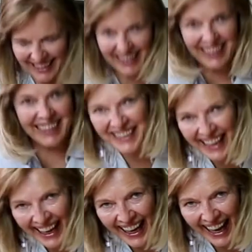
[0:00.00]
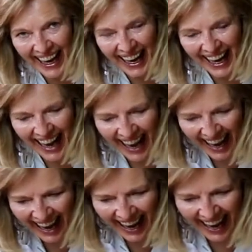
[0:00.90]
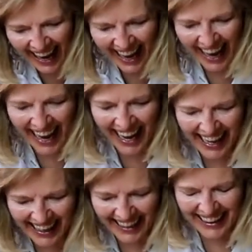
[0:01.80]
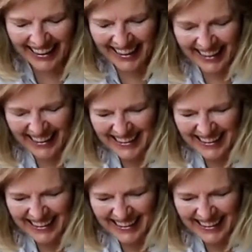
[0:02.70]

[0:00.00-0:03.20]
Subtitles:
[no speech]